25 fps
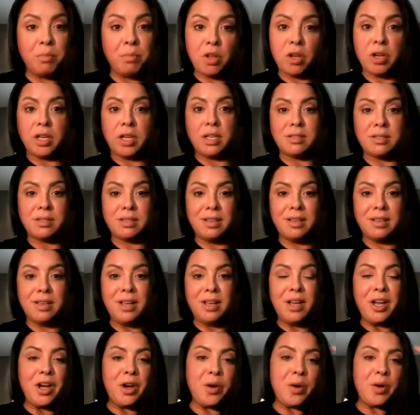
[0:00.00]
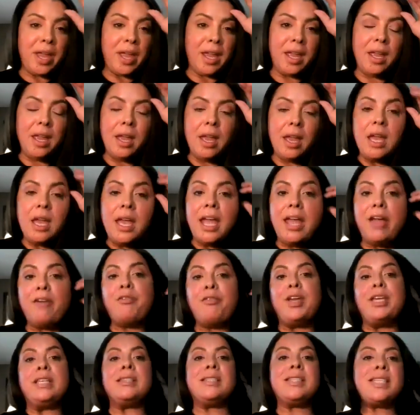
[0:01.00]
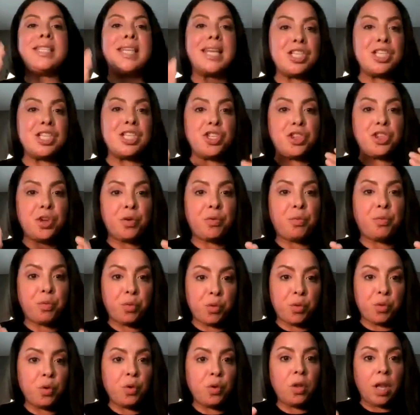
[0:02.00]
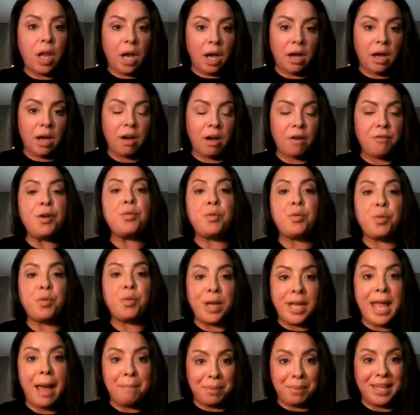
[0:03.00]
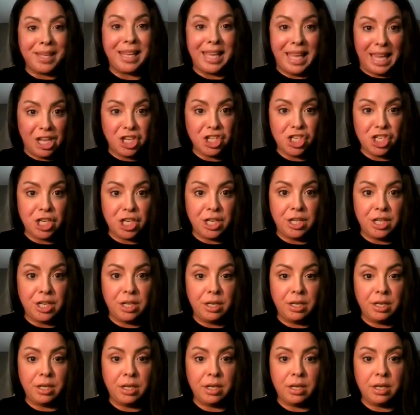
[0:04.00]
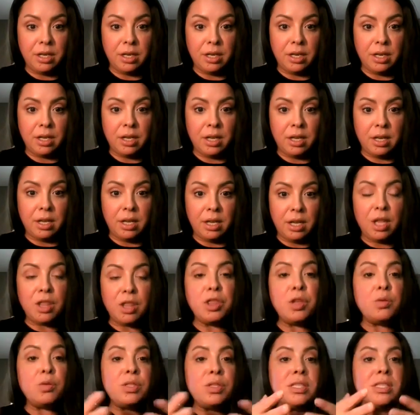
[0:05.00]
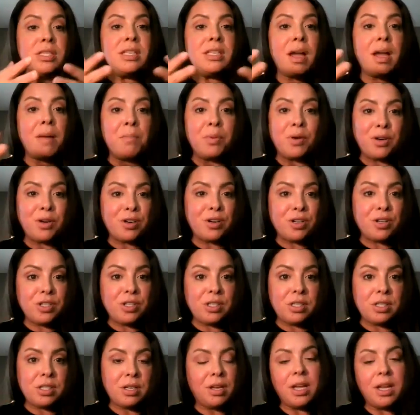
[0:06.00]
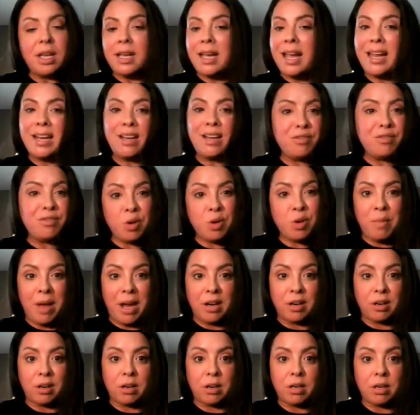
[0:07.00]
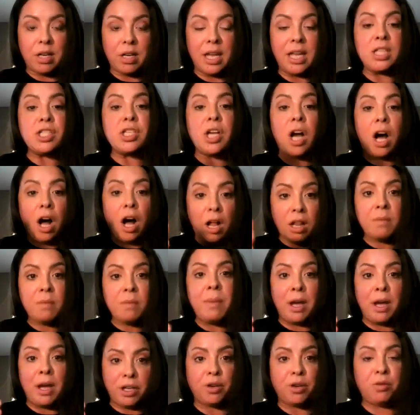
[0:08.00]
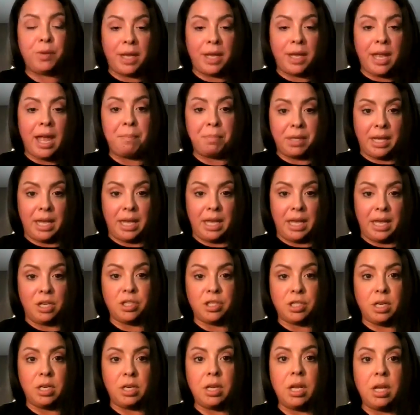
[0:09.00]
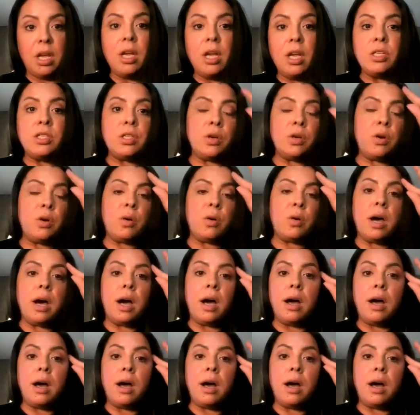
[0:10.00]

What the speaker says: employees. Okay, if we stick to the rule of reapplication, those numbers kind of don't matter. It's all about your reapplication. So